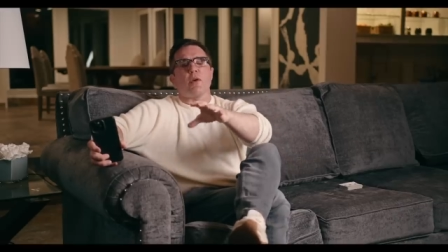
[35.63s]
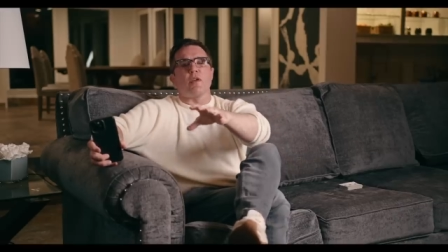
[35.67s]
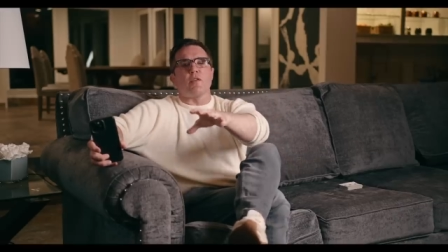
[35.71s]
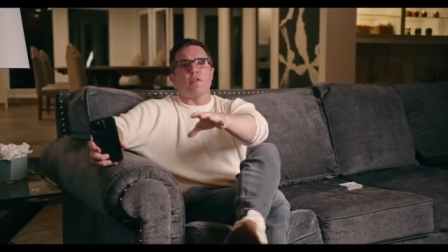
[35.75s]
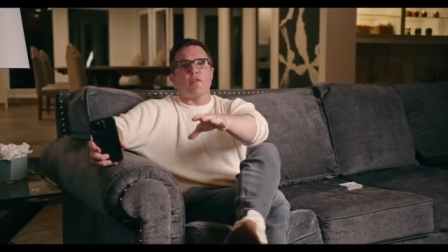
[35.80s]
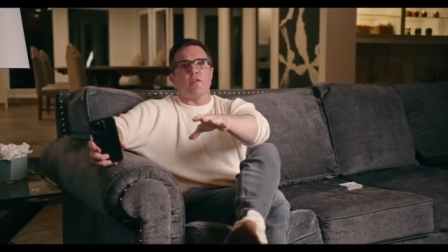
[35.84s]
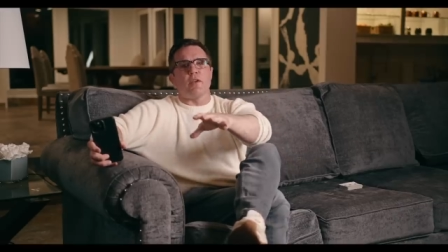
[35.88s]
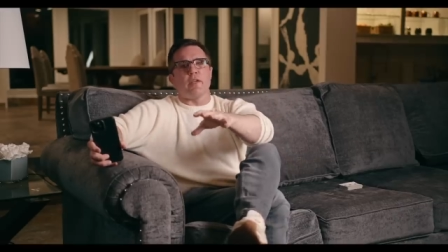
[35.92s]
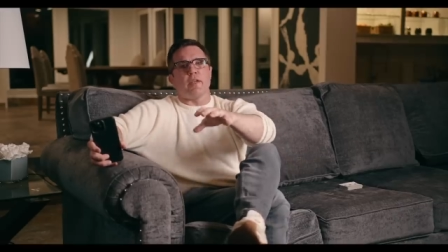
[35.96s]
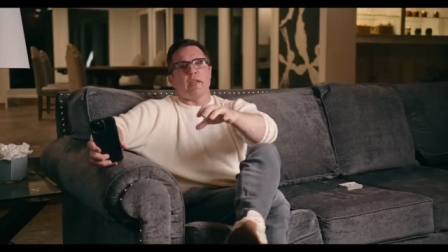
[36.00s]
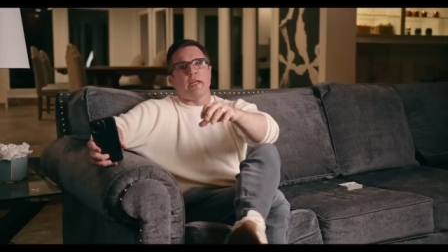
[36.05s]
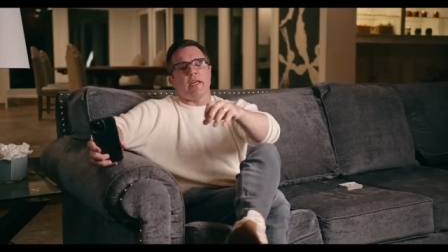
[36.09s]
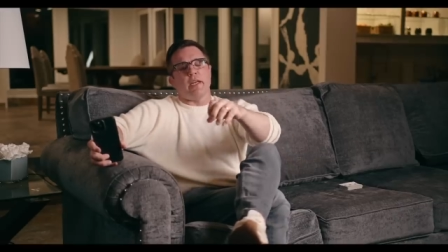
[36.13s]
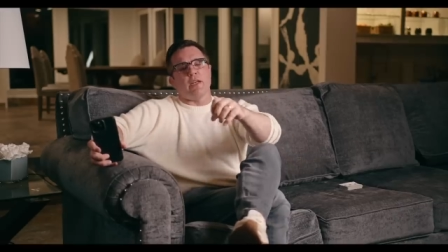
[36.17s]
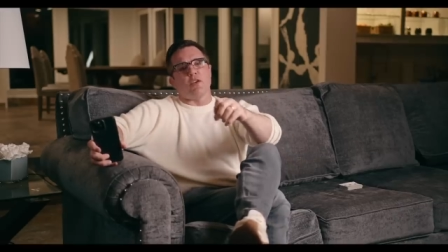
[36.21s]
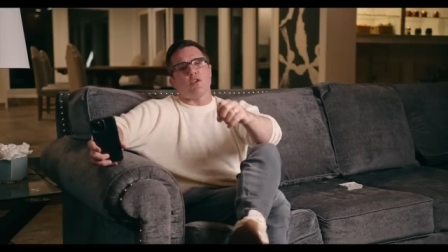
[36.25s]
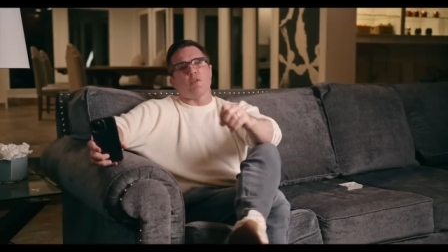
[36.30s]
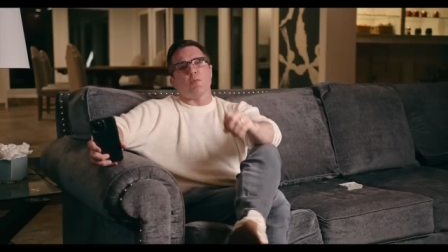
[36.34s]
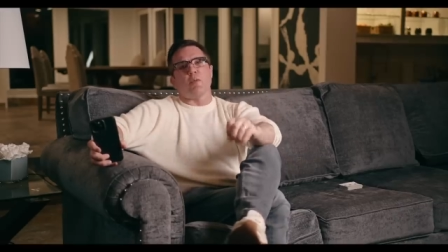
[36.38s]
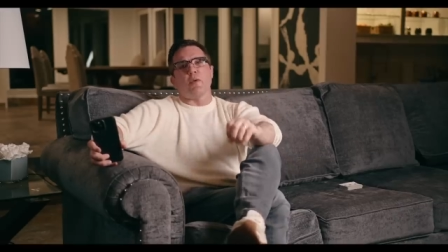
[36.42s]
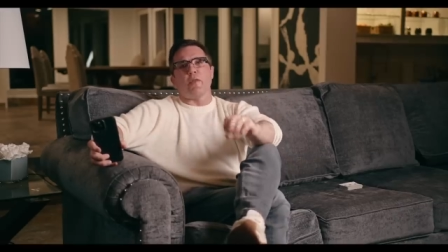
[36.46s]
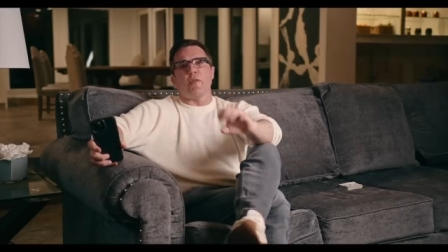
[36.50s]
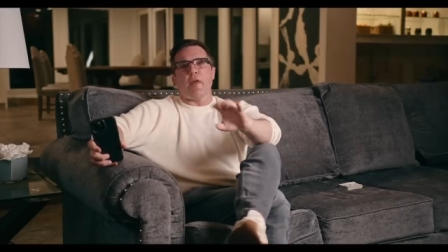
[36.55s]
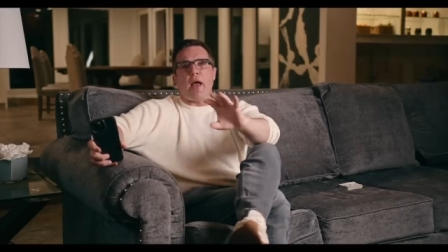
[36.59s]
It's an
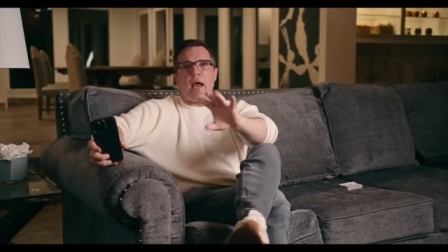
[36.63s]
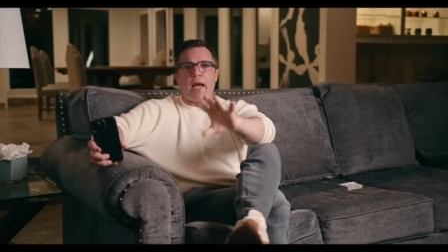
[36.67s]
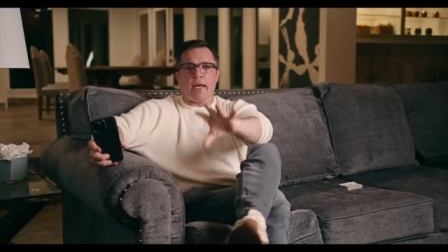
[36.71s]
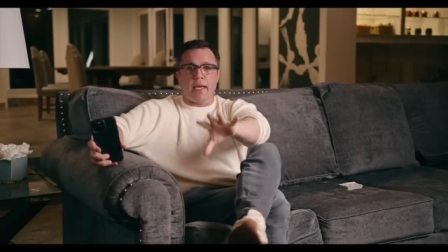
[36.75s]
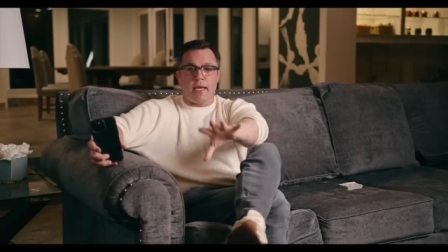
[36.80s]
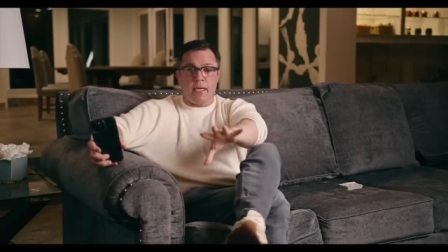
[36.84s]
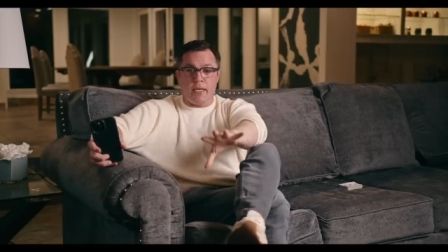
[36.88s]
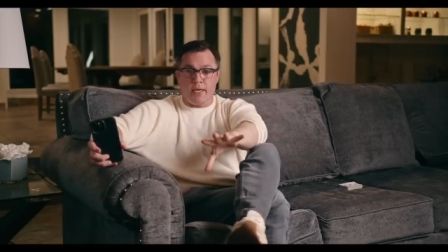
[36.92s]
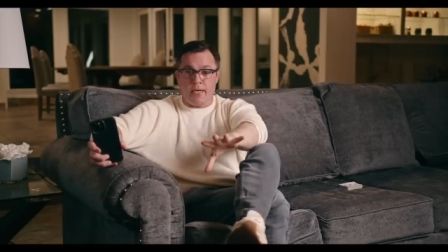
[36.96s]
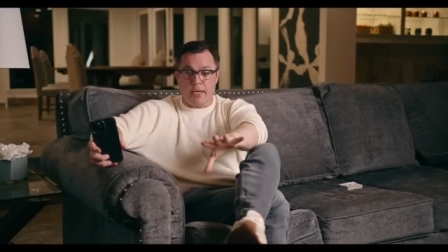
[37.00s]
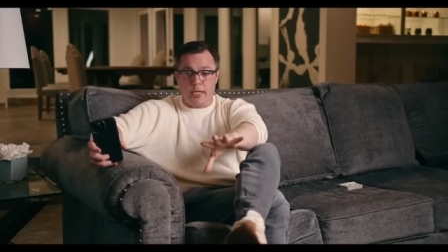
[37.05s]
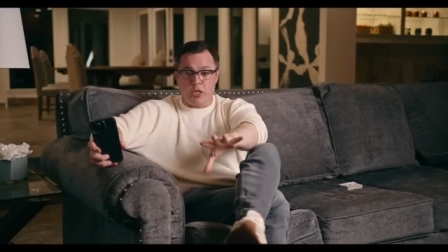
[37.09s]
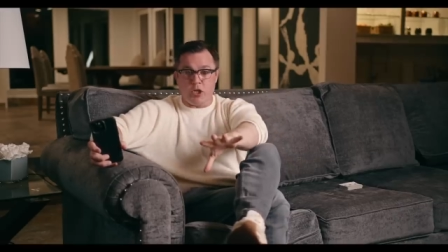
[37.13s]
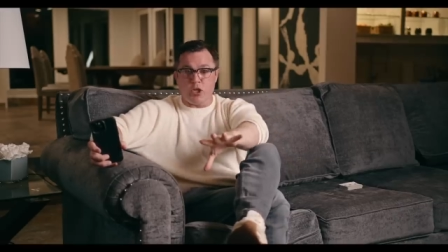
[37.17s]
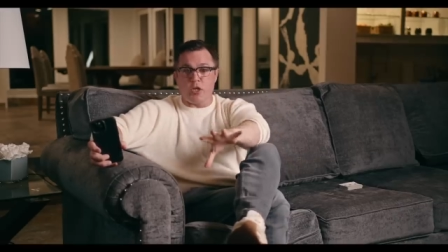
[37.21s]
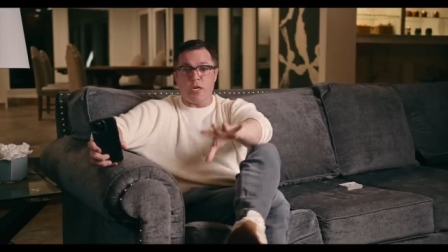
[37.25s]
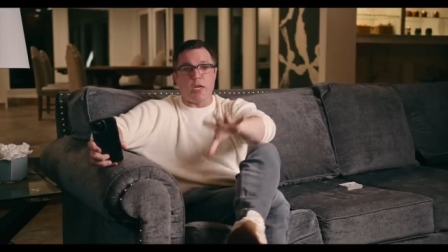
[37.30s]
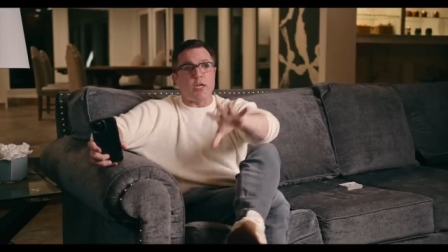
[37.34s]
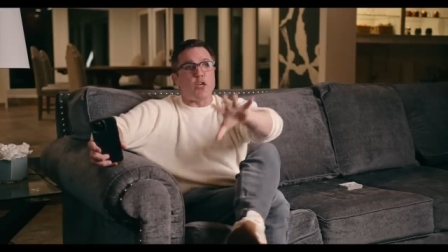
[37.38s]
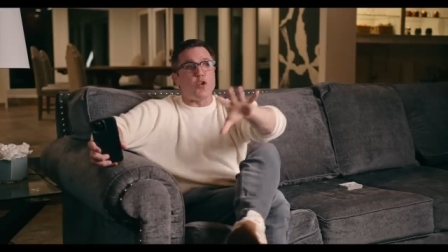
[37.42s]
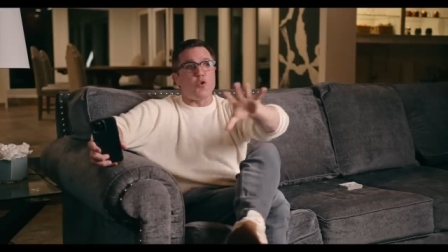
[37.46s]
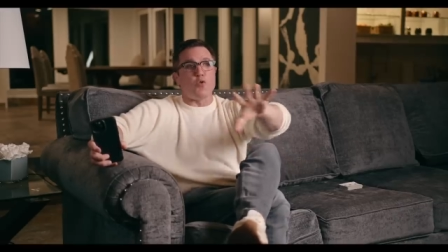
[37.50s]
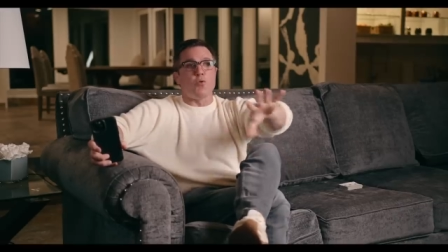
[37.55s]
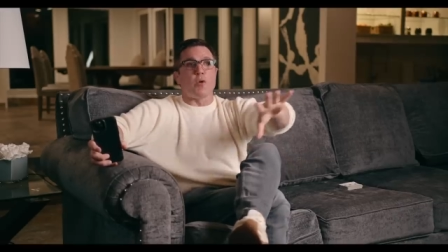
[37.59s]
intangible. That
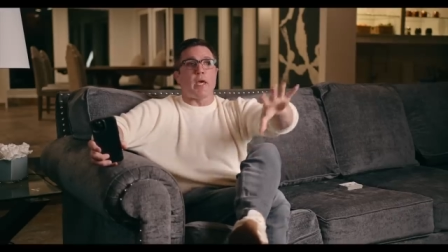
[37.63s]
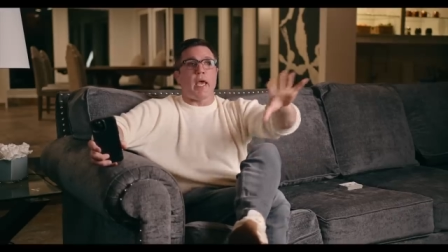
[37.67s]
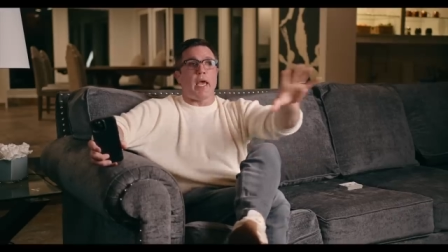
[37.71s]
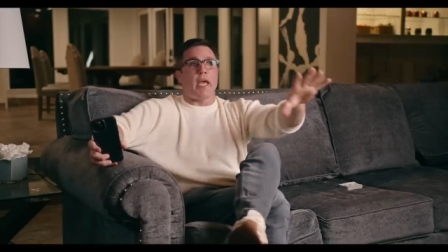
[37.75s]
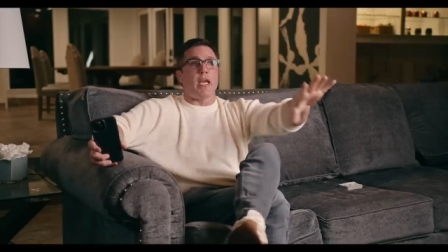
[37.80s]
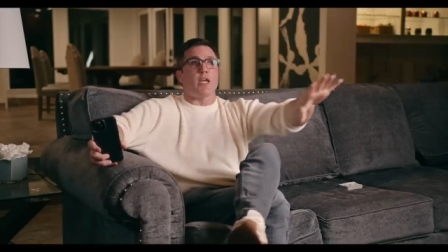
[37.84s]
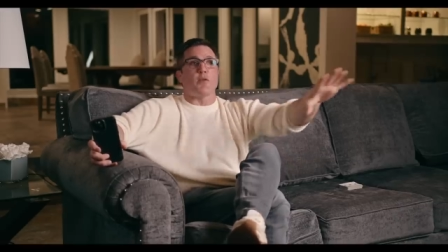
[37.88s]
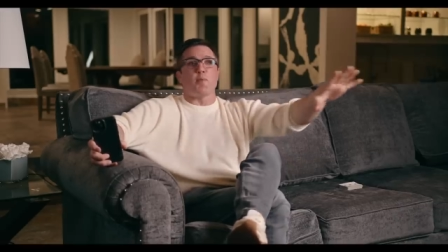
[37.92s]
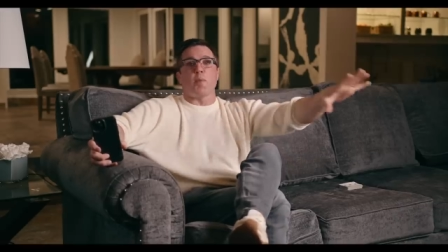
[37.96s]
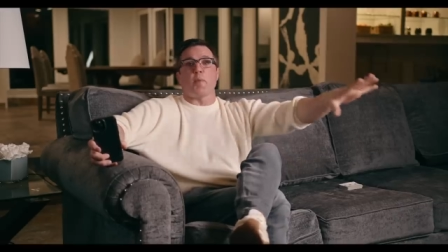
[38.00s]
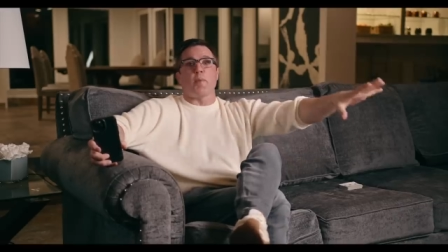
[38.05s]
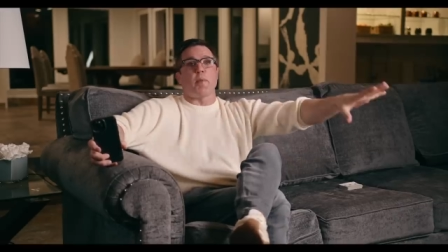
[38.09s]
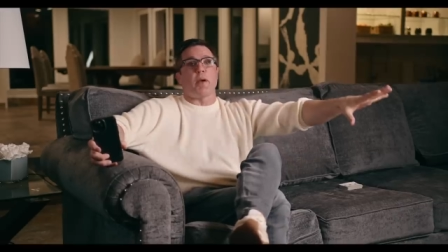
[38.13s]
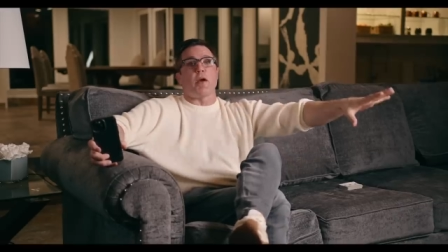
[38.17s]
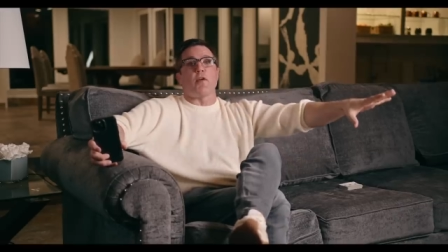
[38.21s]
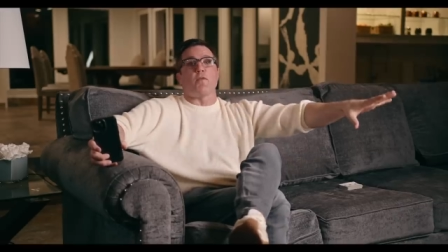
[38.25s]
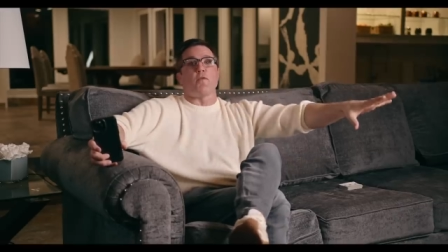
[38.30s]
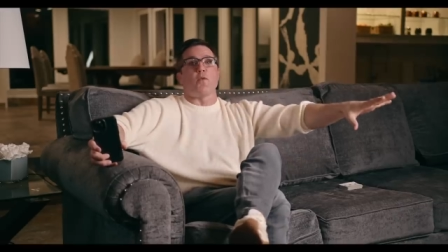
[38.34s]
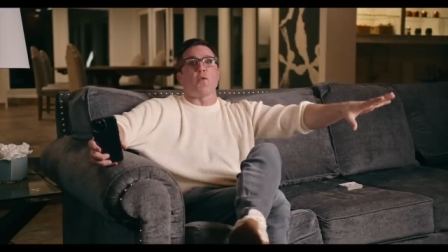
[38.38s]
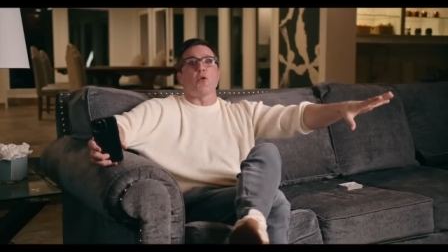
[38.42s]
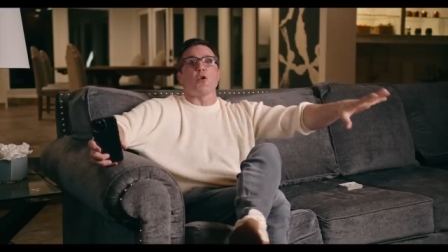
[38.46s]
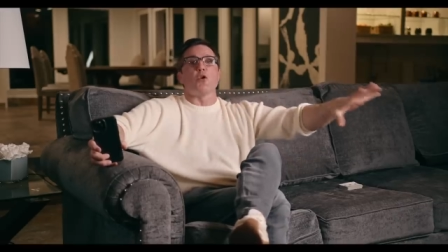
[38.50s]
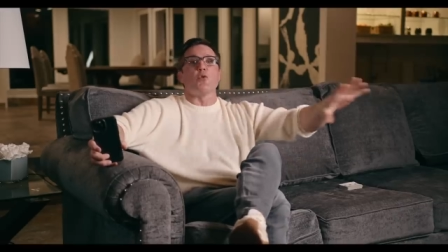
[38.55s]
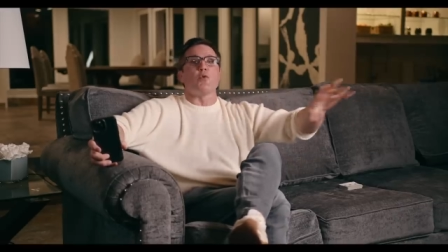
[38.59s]
conditioning, you can't prepare for.